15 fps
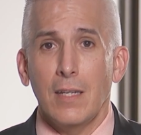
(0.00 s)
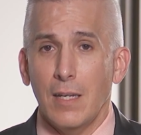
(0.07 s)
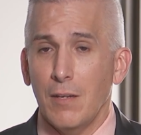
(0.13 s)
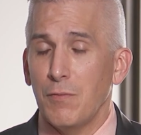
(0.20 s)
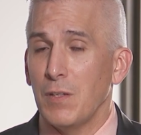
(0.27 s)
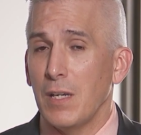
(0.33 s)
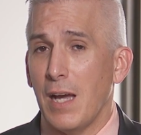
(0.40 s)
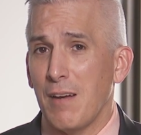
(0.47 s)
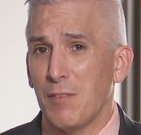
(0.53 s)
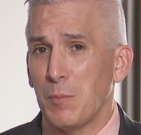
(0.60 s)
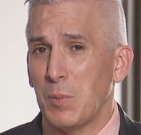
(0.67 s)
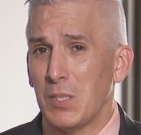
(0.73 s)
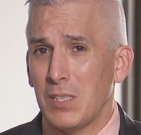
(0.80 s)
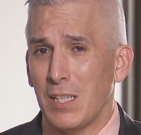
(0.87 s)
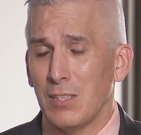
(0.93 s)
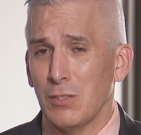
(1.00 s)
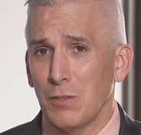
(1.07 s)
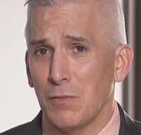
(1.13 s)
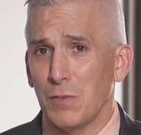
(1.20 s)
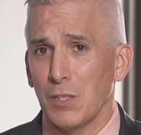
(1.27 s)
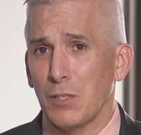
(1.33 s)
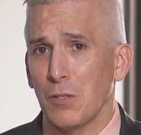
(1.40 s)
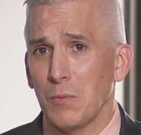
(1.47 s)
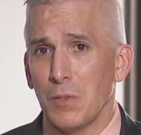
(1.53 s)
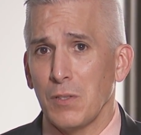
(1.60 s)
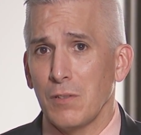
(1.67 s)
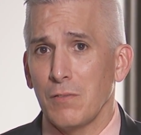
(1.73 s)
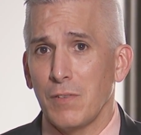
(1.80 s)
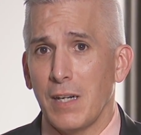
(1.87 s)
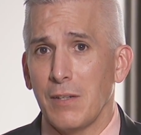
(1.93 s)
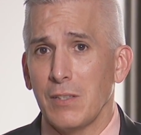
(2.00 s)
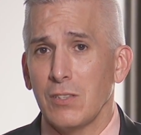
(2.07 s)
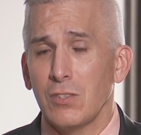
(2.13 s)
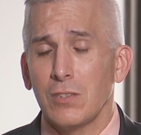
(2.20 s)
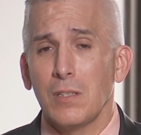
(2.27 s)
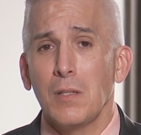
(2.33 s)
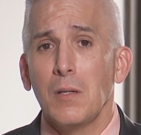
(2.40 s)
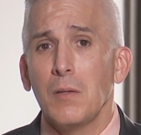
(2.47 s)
if you have a potential for coronavirus.